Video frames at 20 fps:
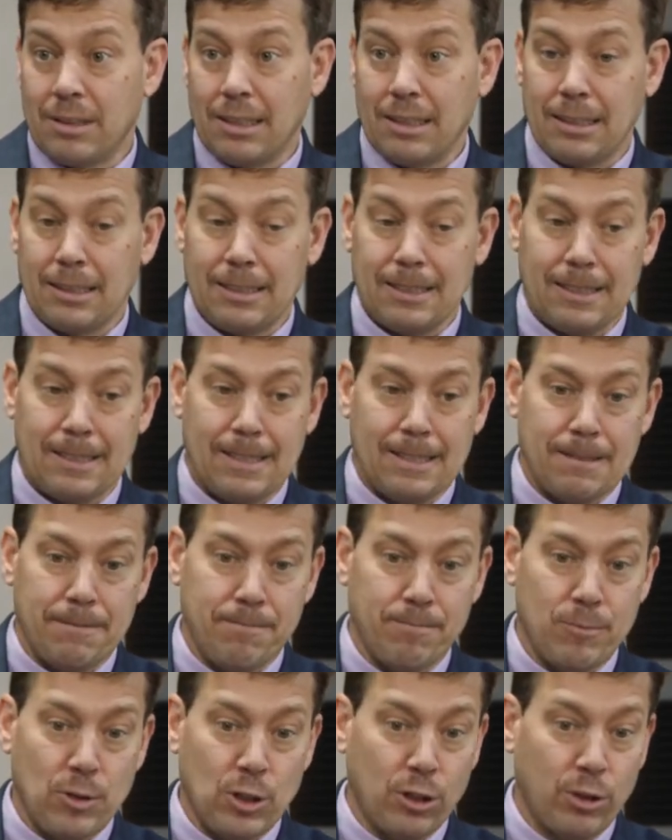And,
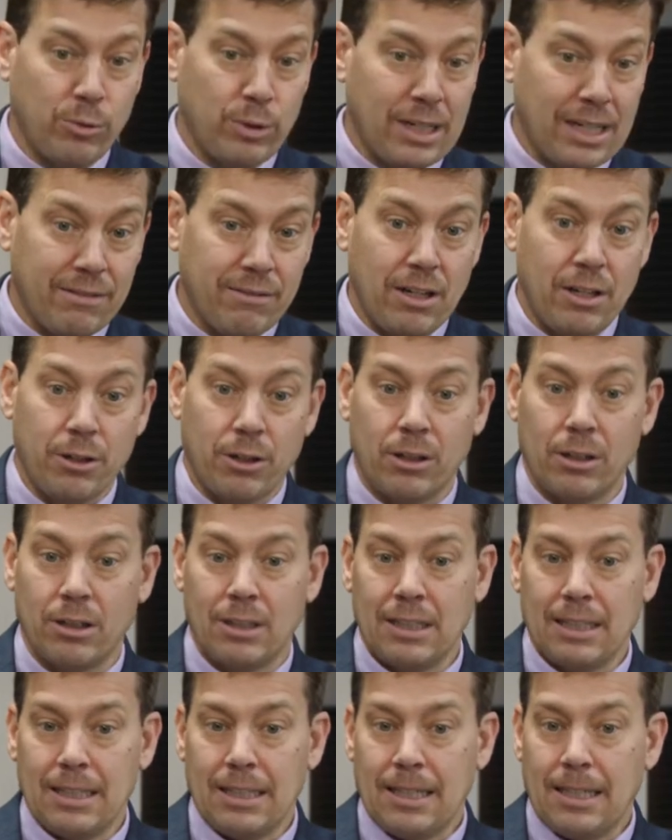you know, we have other
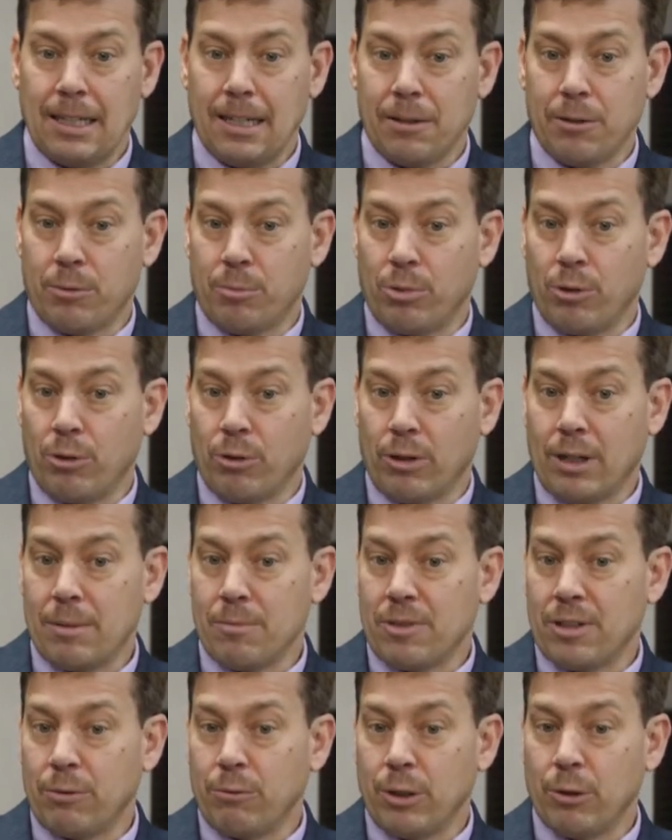
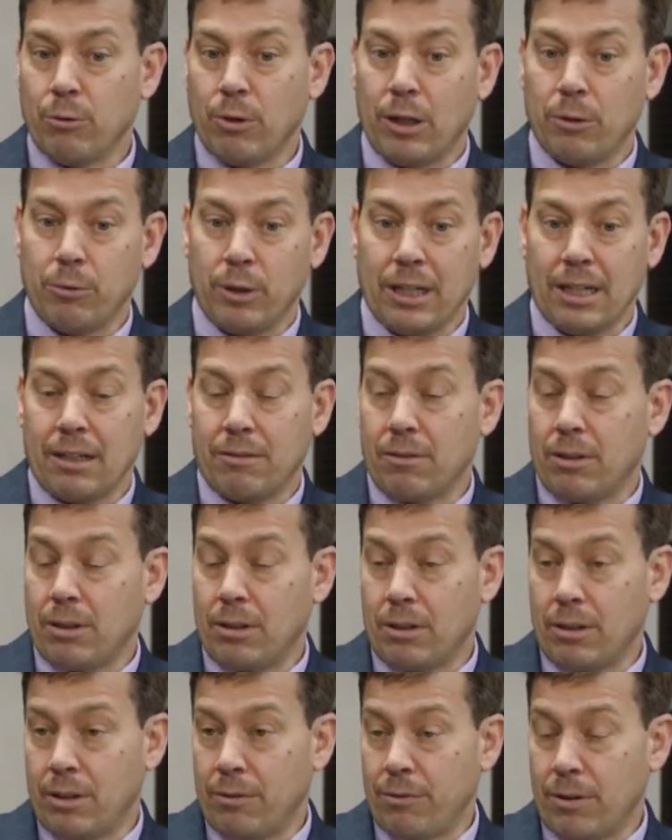programs that we run. We have
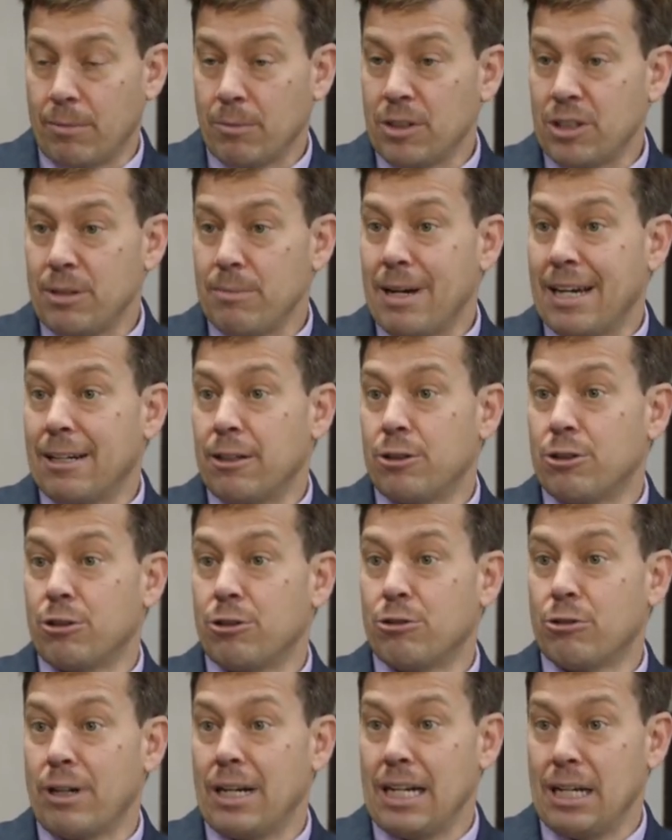the pharmacy manager
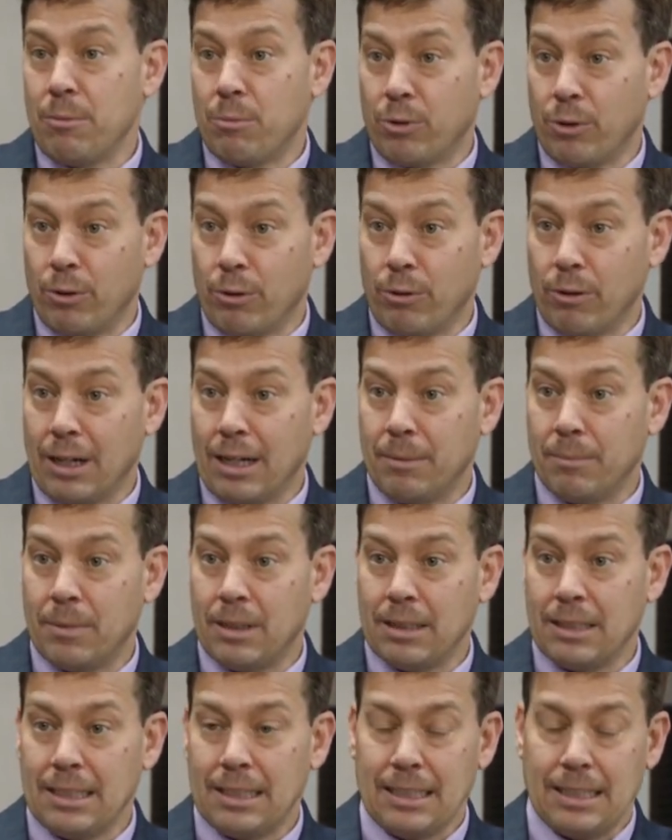training program
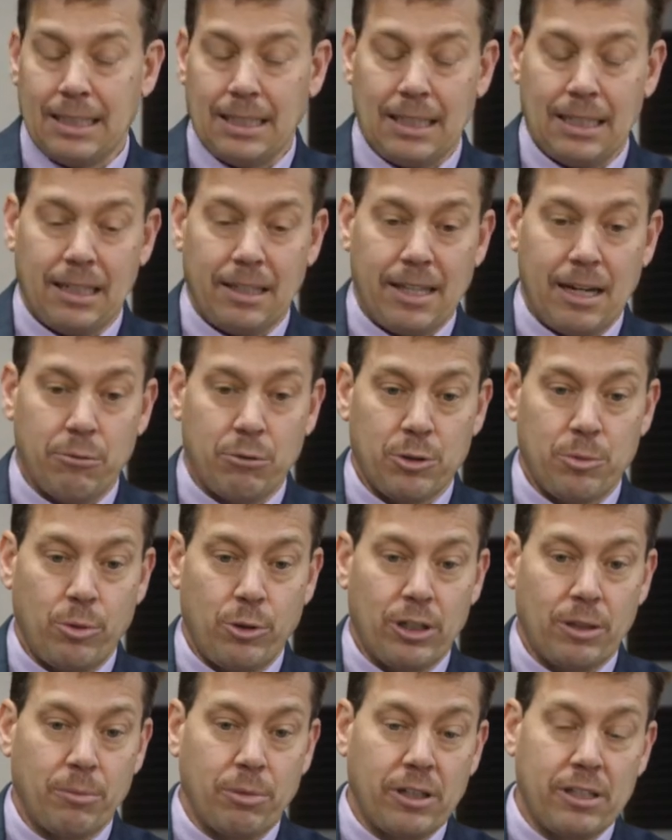that was
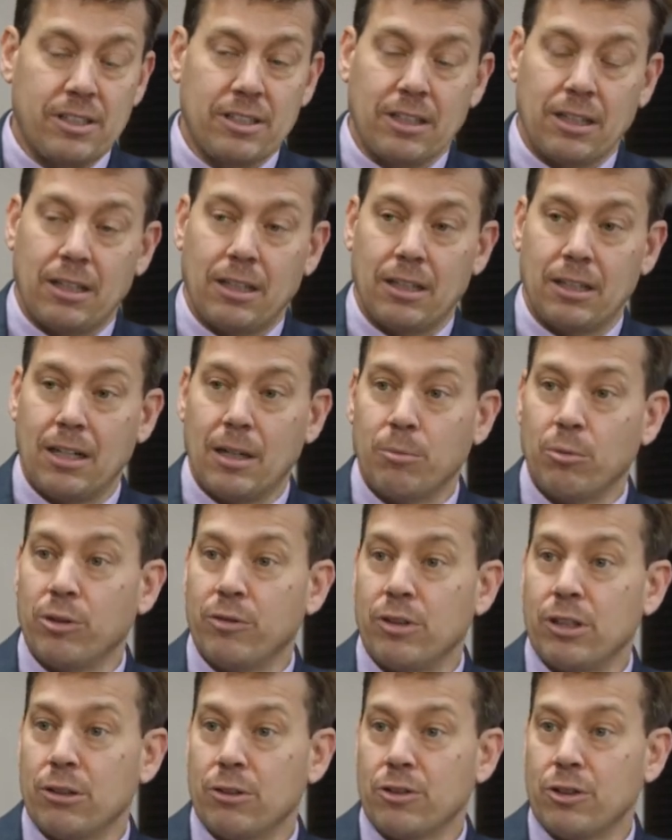put in place a number
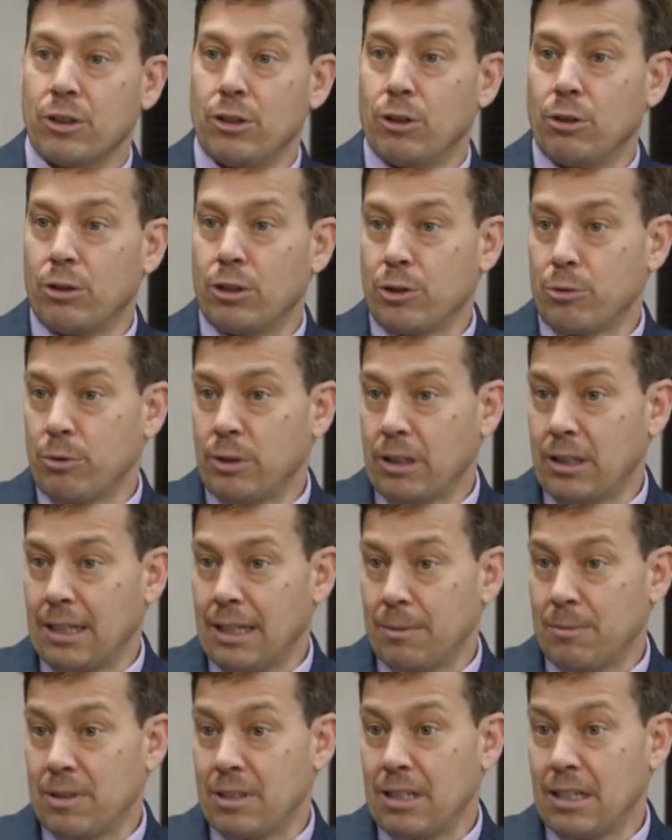of years ago because we
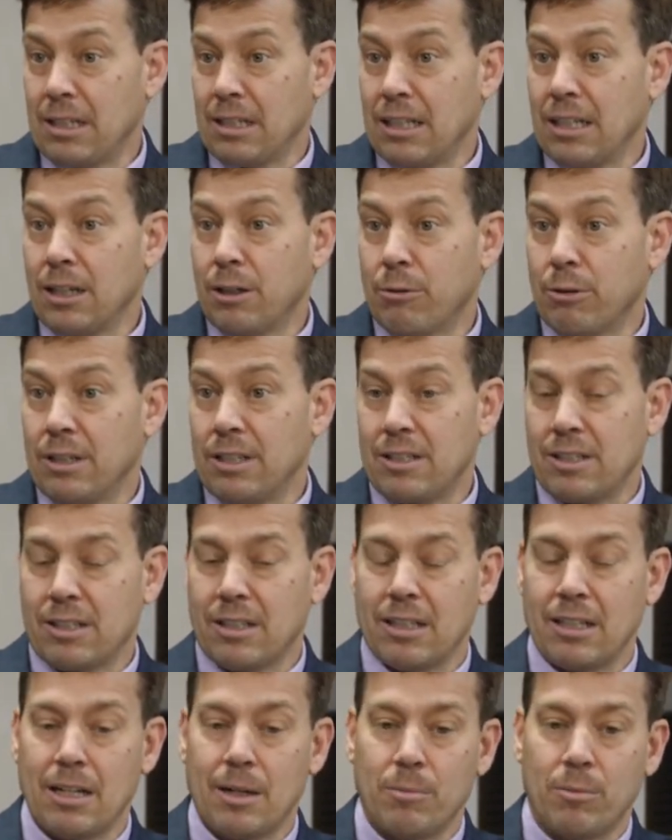kept seeing an increase in
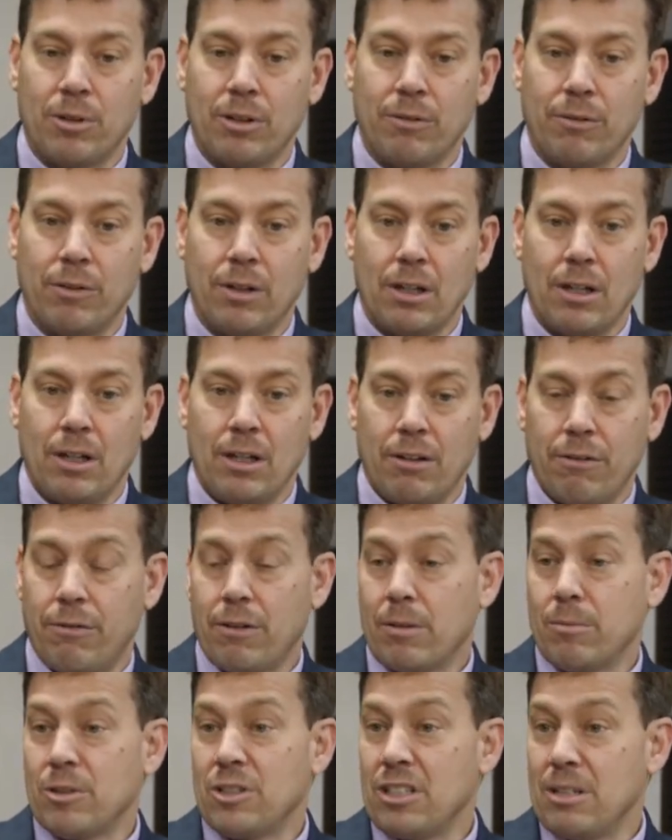the number of
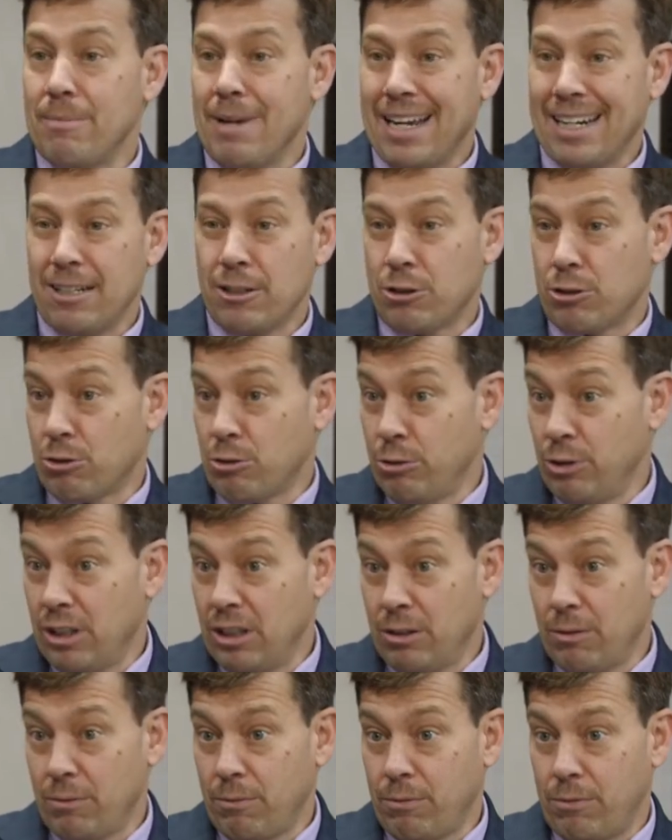pharmacy managers who
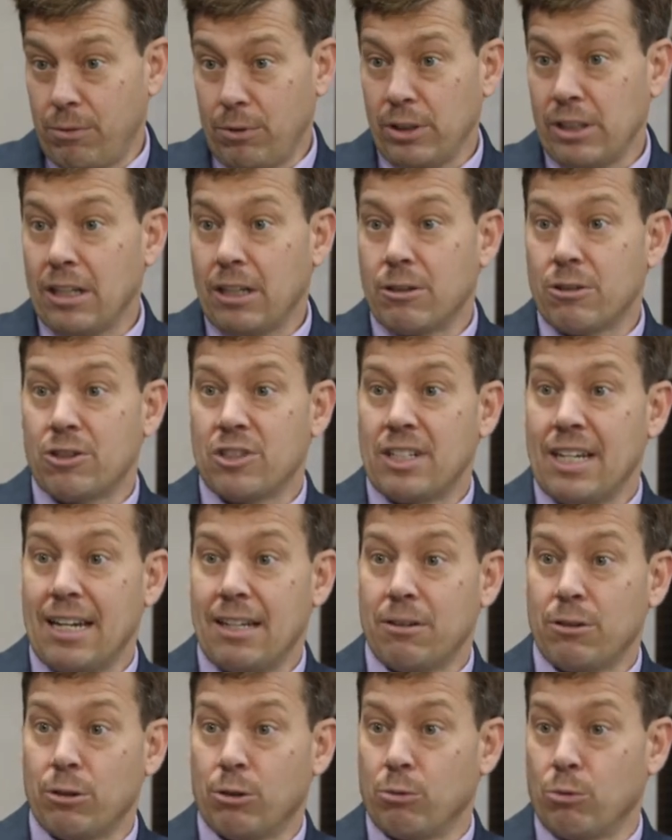didn't fully
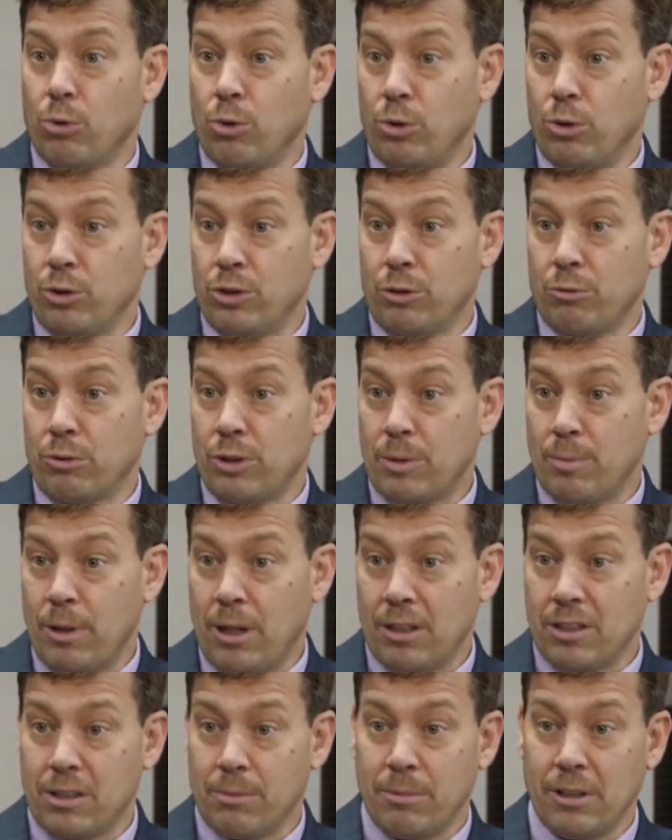understand their roles and
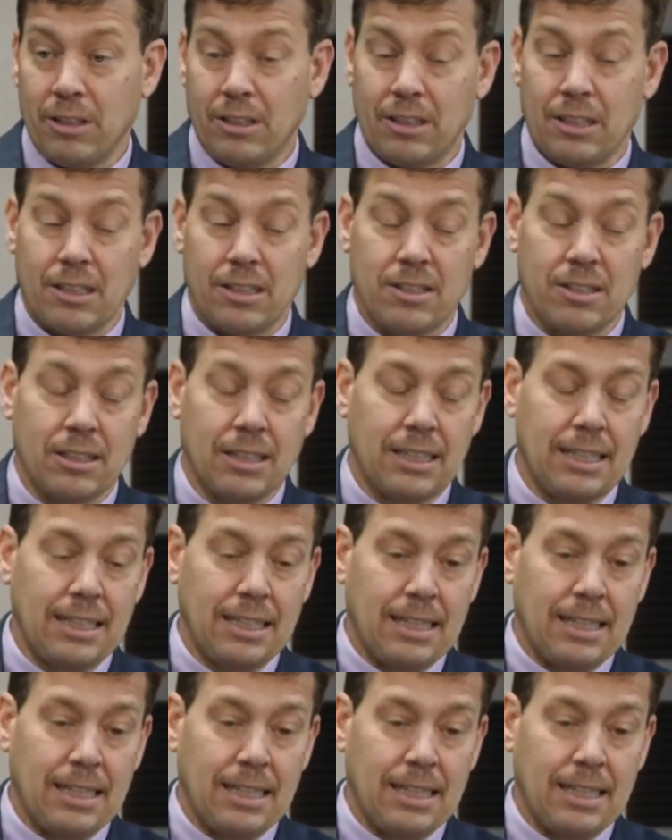responsibilities. Right.